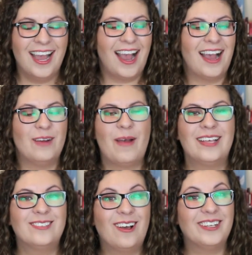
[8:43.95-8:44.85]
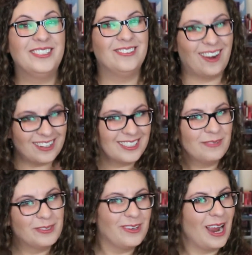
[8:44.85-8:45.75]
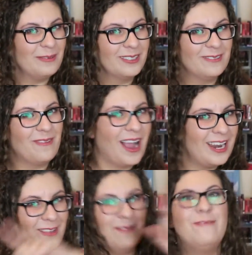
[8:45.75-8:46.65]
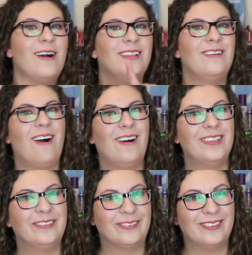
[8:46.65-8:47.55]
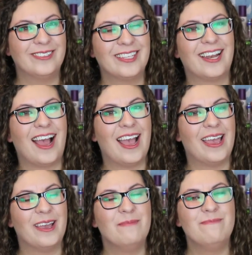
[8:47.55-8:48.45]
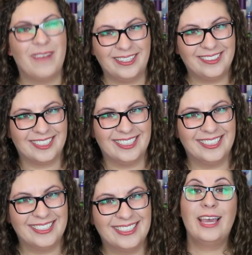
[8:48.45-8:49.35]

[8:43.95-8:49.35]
as long as you are a subscriber of mine and you follow all the rules that I mentioned.